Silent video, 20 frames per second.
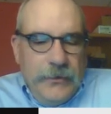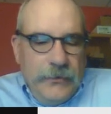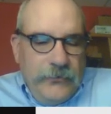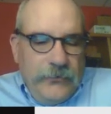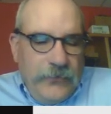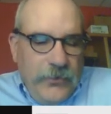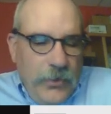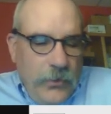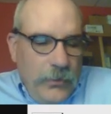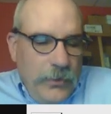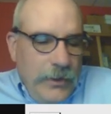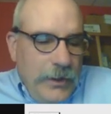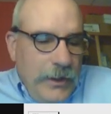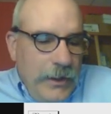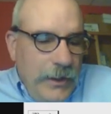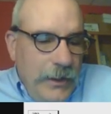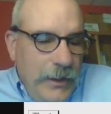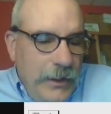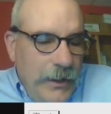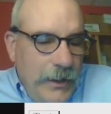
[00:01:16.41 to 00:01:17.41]
So
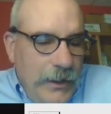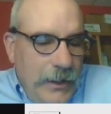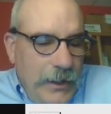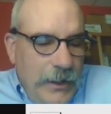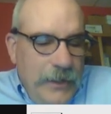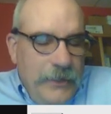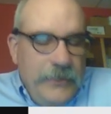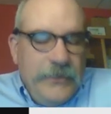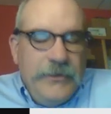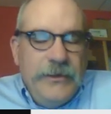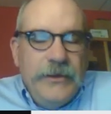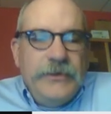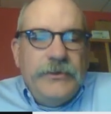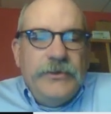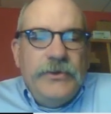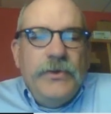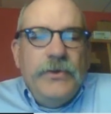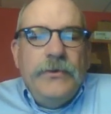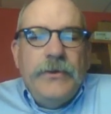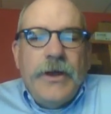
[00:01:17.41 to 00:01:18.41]

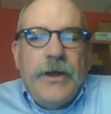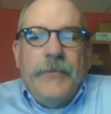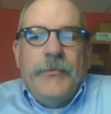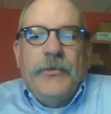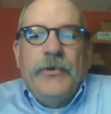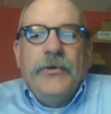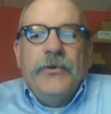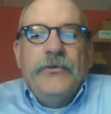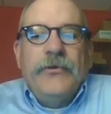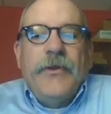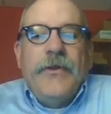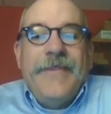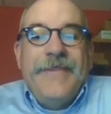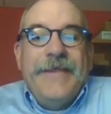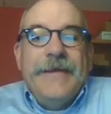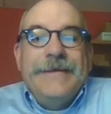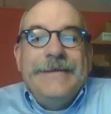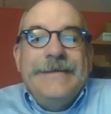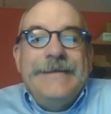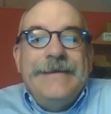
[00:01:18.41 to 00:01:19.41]
these two numbers,
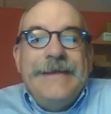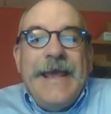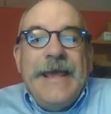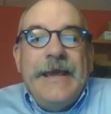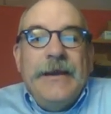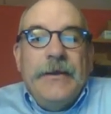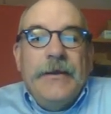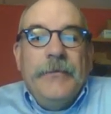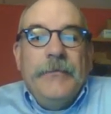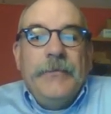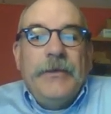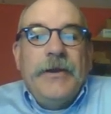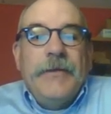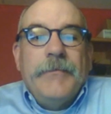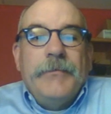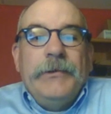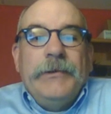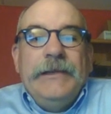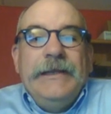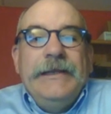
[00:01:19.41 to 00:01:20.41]
the datum,
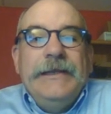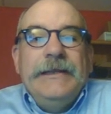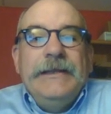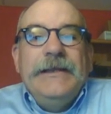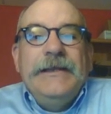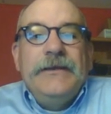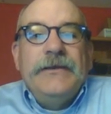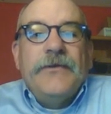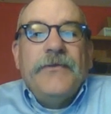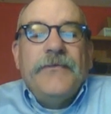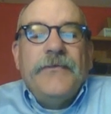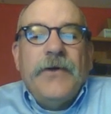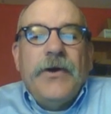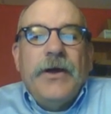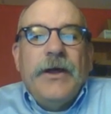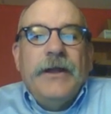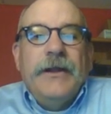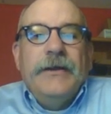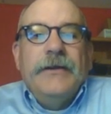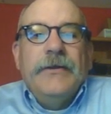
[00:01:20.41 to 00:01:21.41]
completely
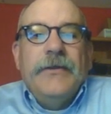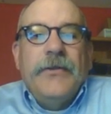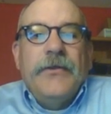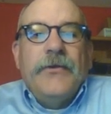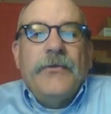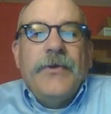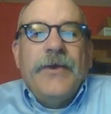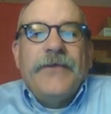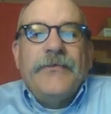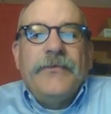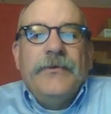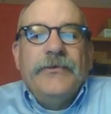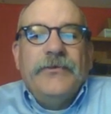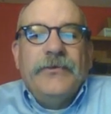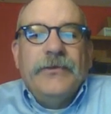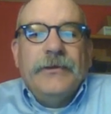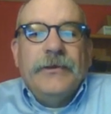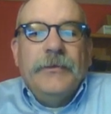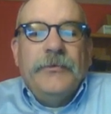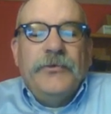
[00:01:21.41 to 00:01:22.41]
define the
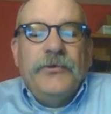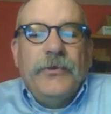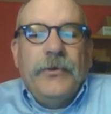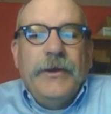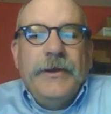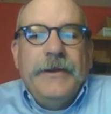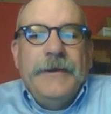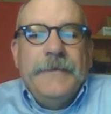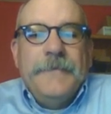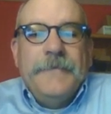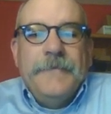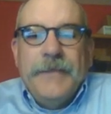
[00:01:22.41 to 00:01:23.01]
reference ellipsoid.